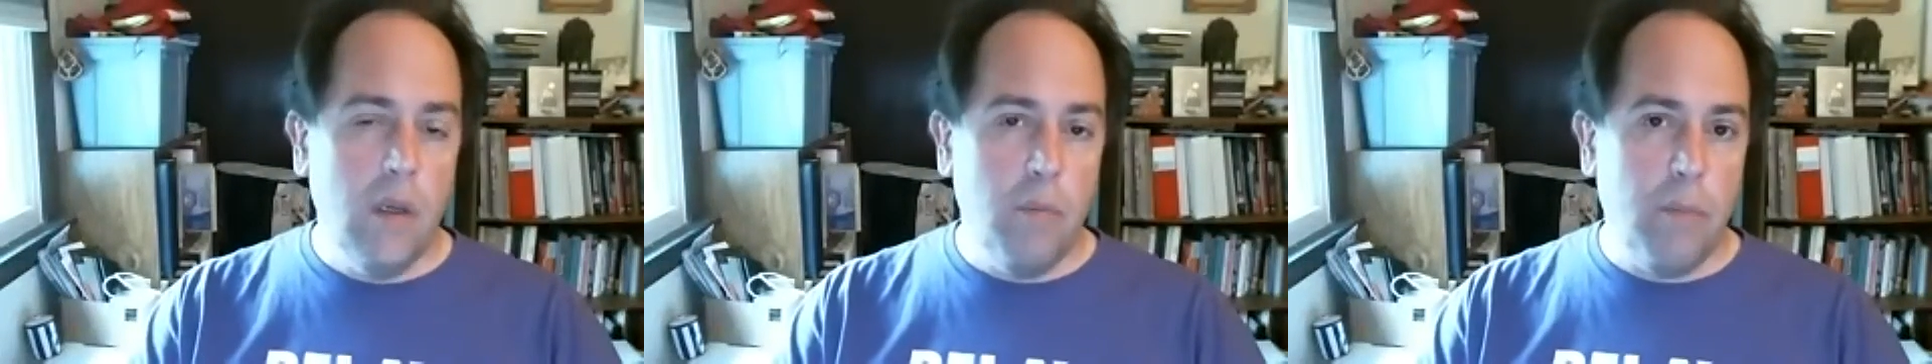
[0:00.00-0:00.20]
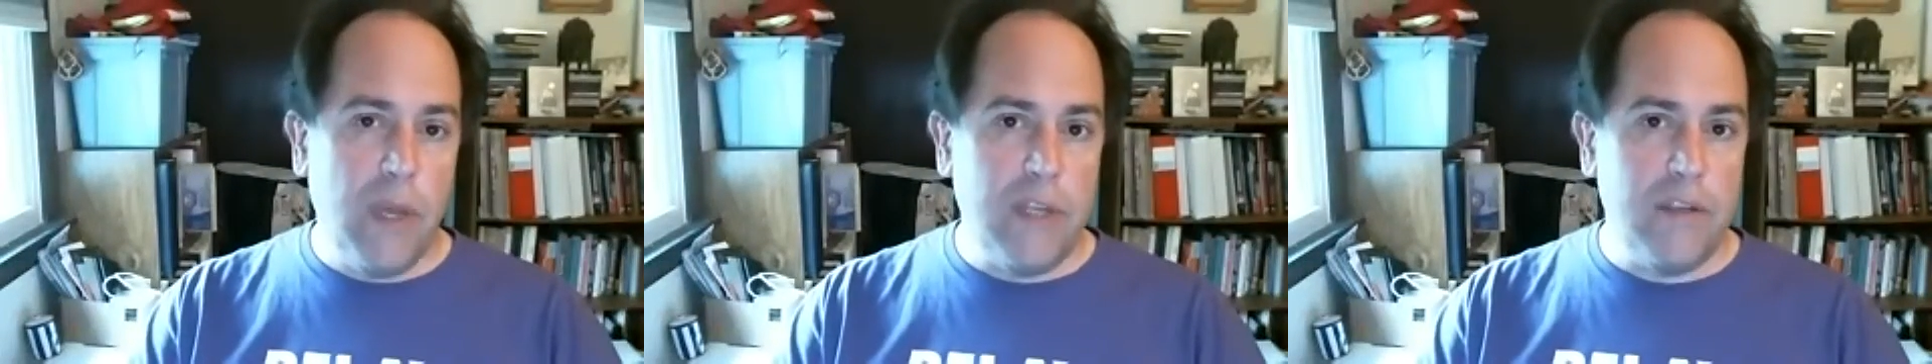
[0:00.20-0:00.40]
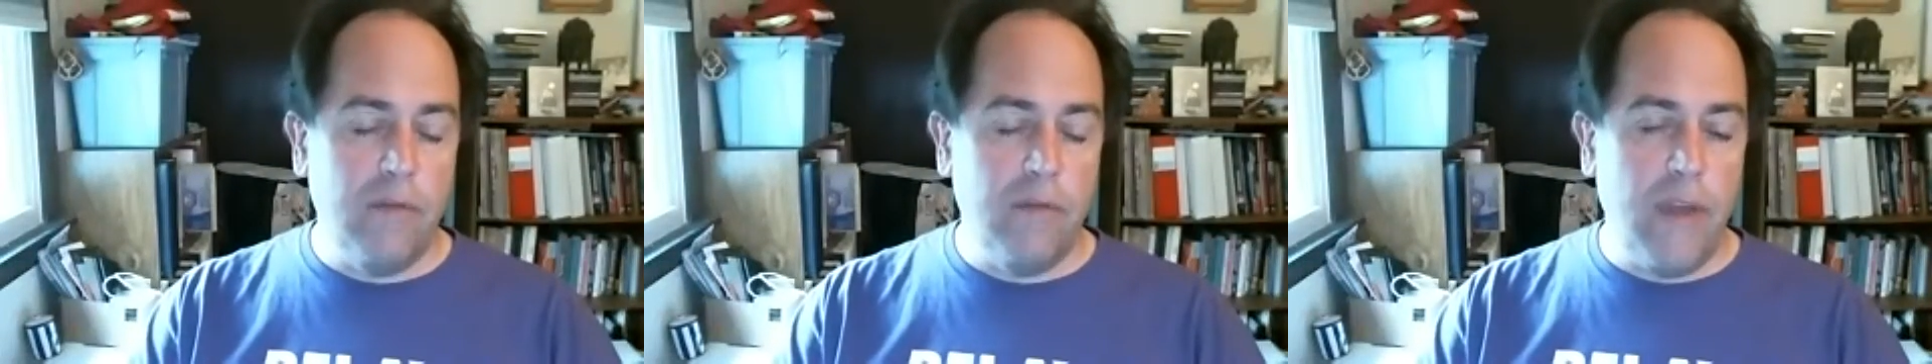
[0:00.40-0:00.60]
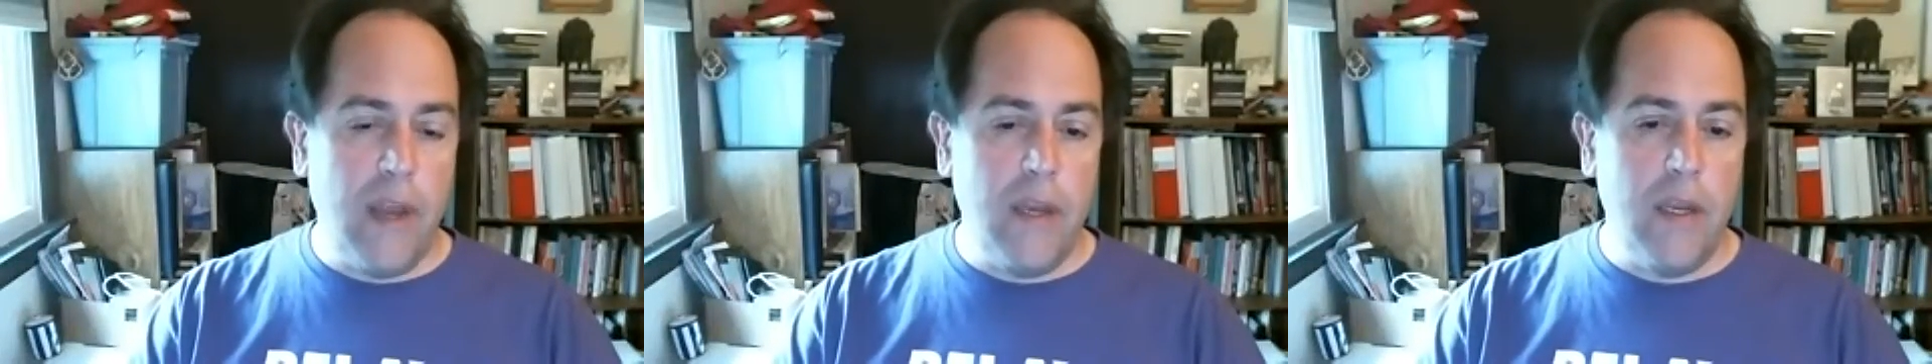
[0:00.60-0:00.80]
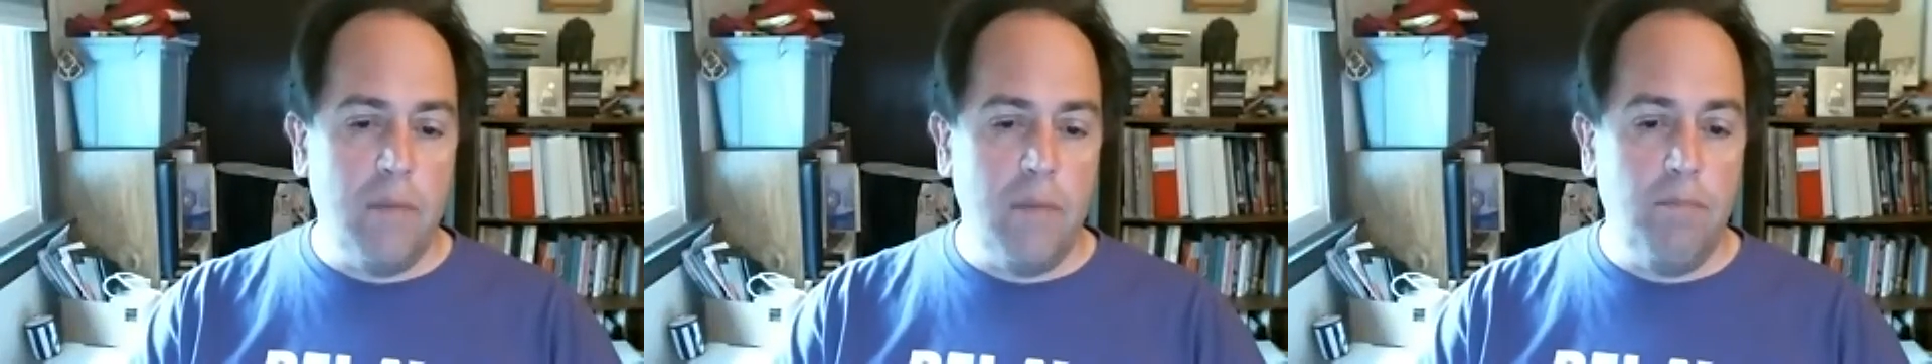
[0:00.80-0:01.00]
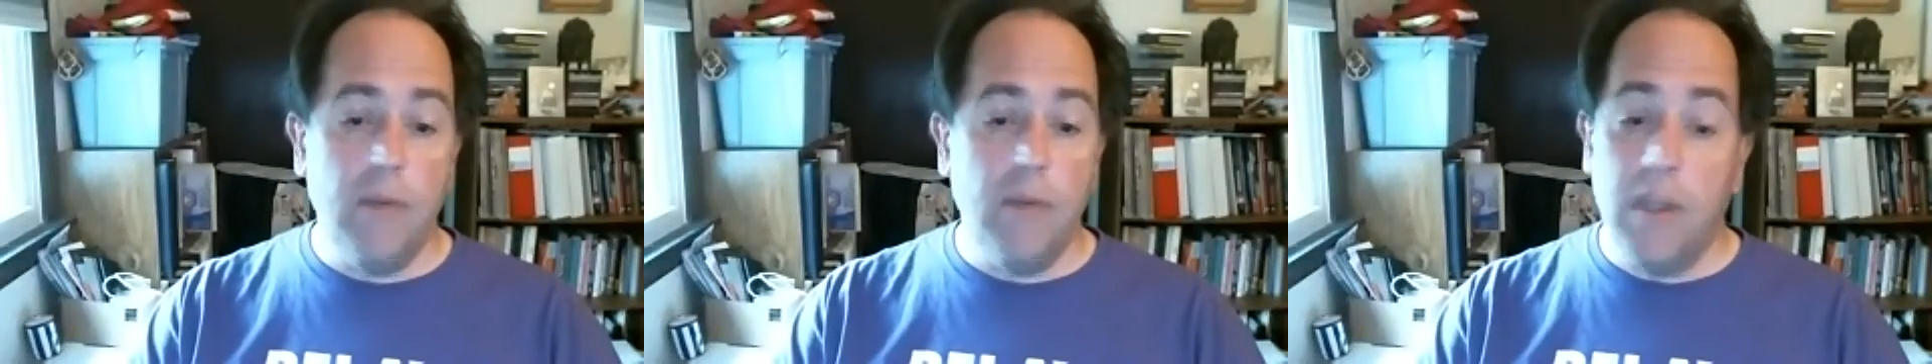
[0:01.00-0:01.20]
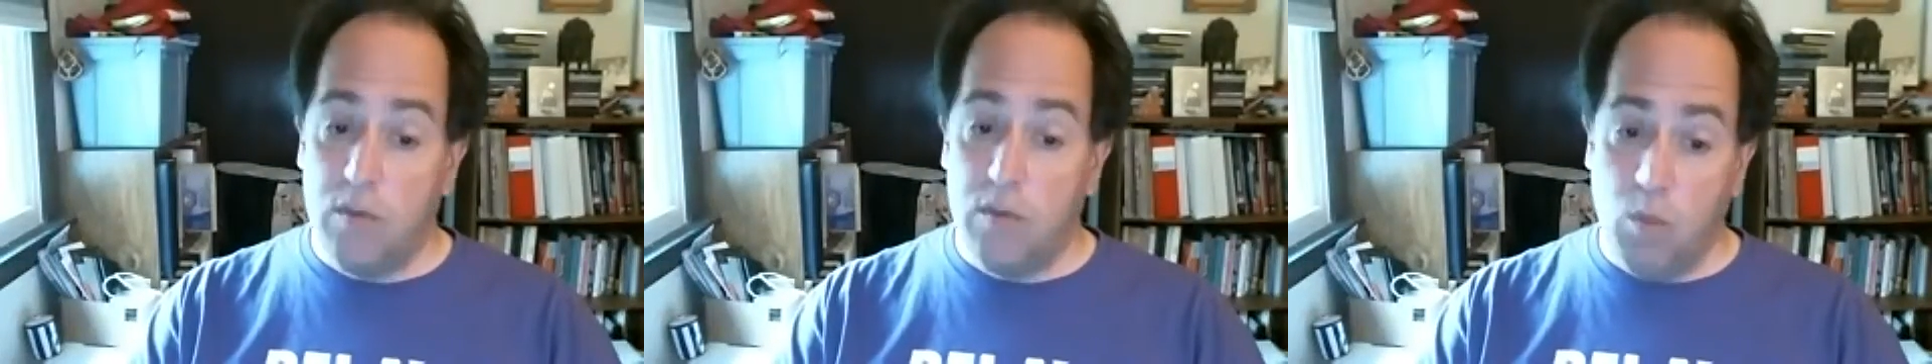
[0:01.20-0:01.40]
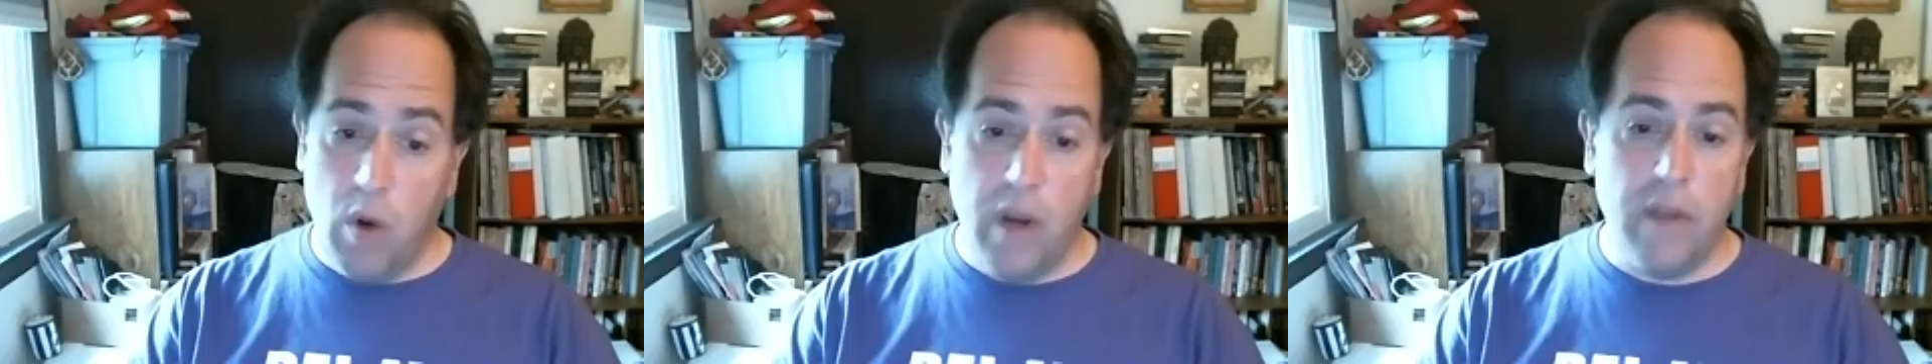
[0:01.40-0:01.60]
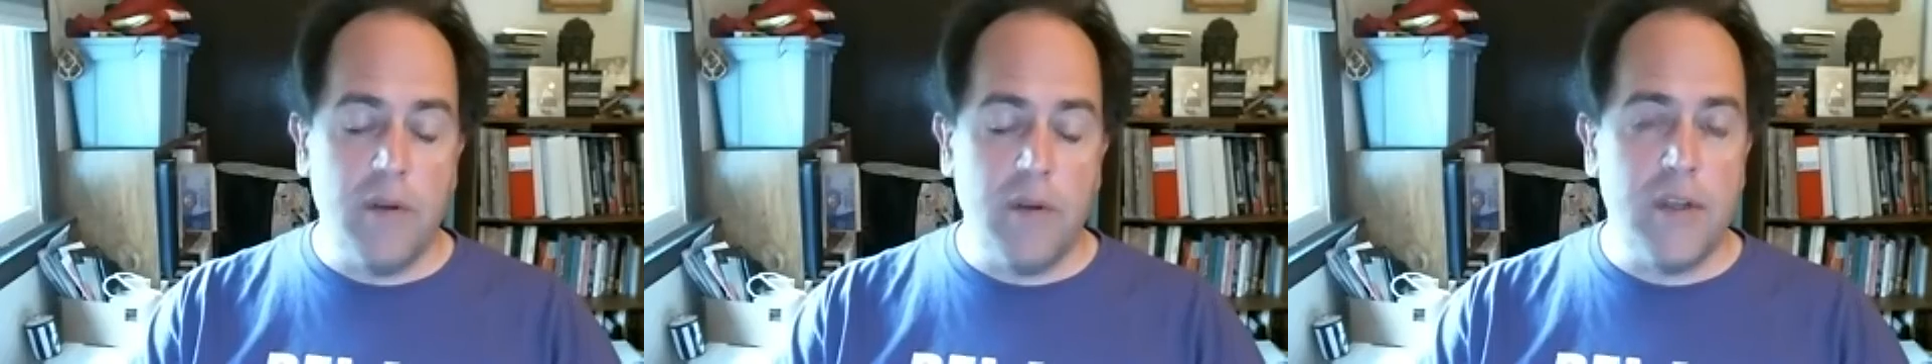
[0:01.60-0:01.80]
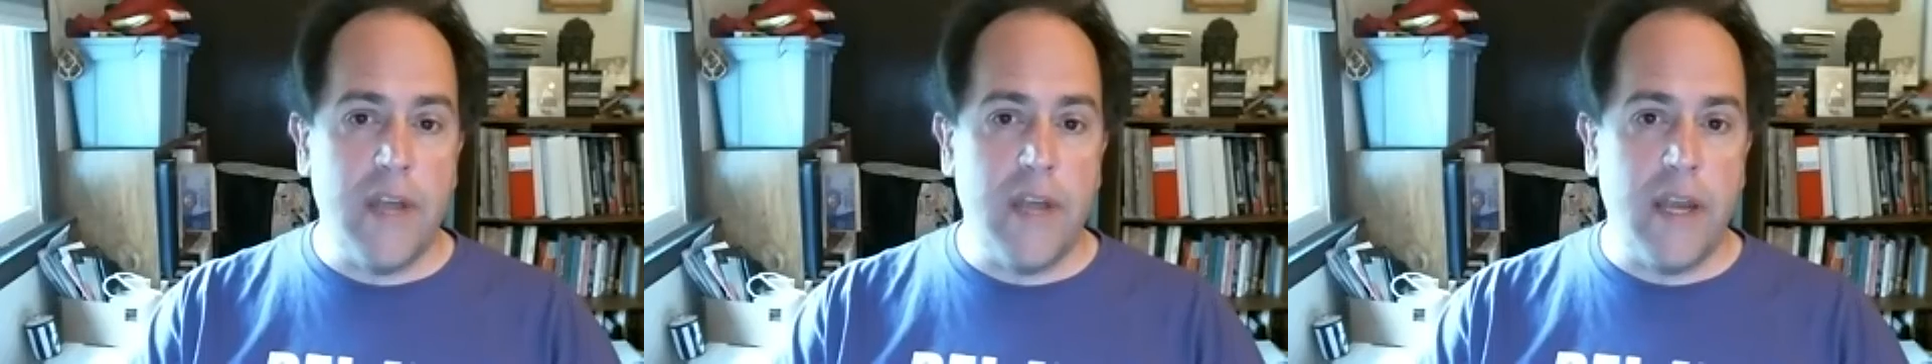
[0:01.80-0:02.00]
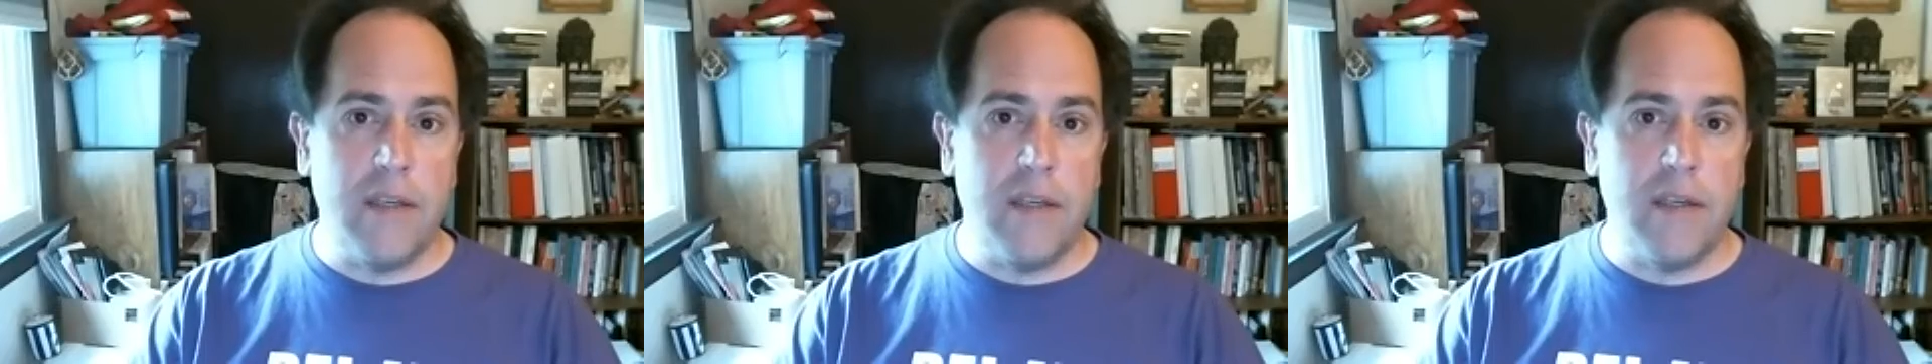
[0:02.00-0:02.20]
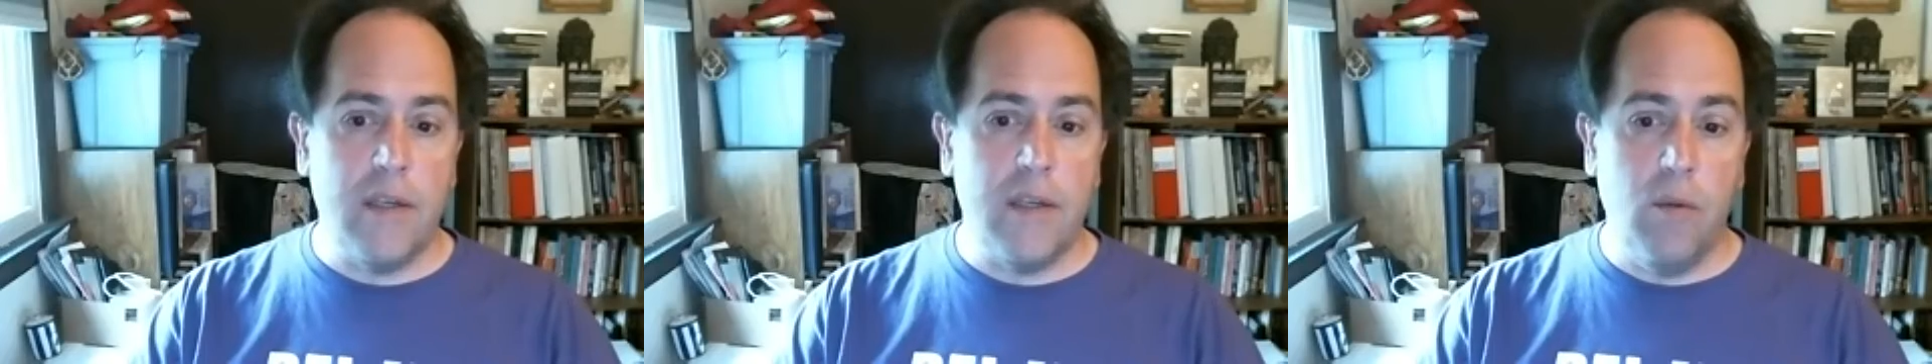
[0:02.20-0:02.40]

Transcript: Pennsylvania is one of those states